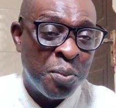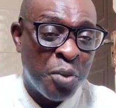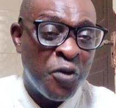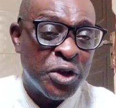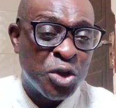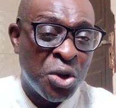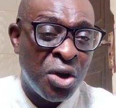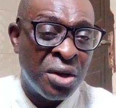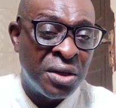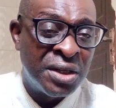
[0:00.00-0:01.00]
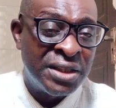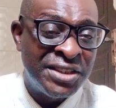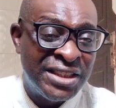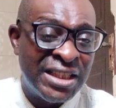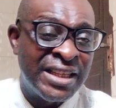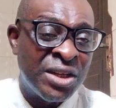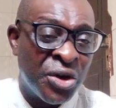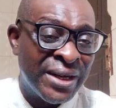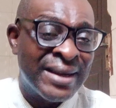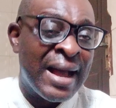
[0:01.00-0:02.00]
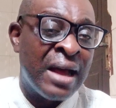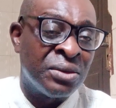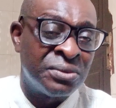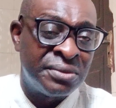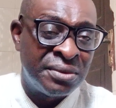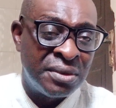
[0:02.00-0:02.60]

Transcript: Professor Chidi Odinkalu.